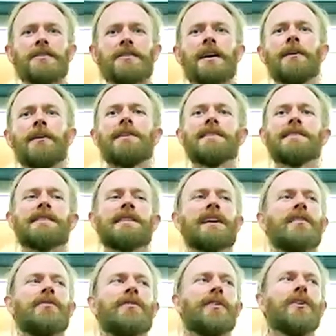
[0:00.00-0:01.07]
So how about we just,
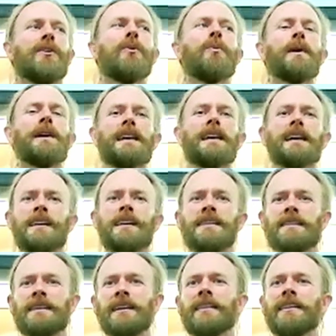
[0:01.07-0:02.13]
for a weekend,
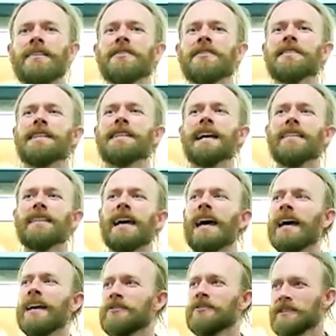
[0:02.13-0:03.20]
let's just take the
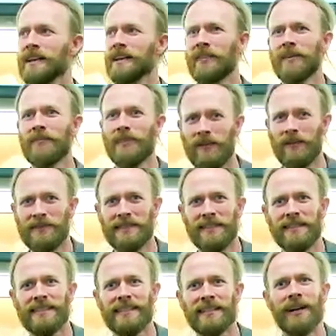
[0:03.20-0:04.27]
handles off the pumps and
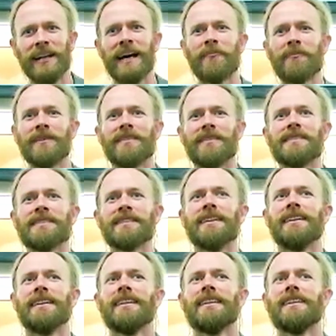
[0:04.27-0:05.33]
see what happens.
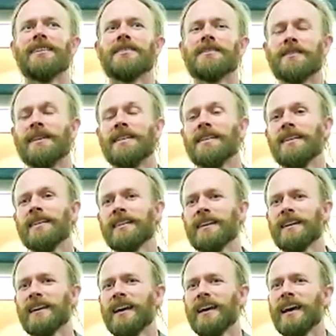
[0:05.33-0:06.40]
So they did
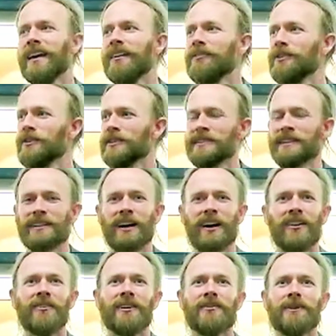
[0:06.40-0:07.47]
it. And of course, the
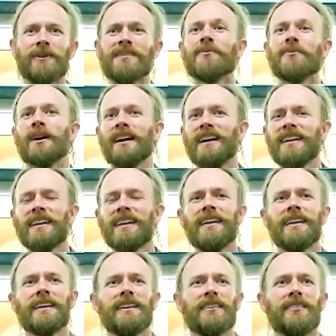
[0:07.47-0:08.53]
cholera went away,
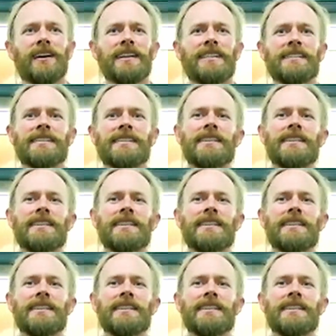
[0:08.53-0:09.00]
right?